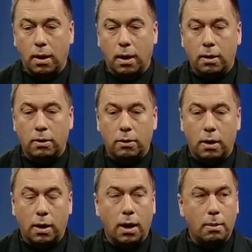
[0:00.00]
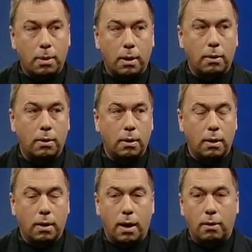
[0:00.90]
and you're talking about
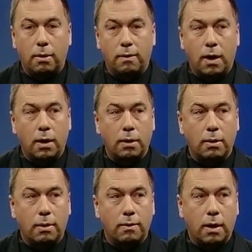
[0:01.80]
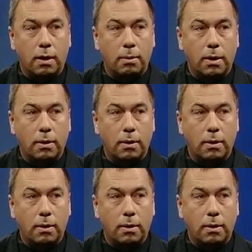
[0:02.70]
how to value environment.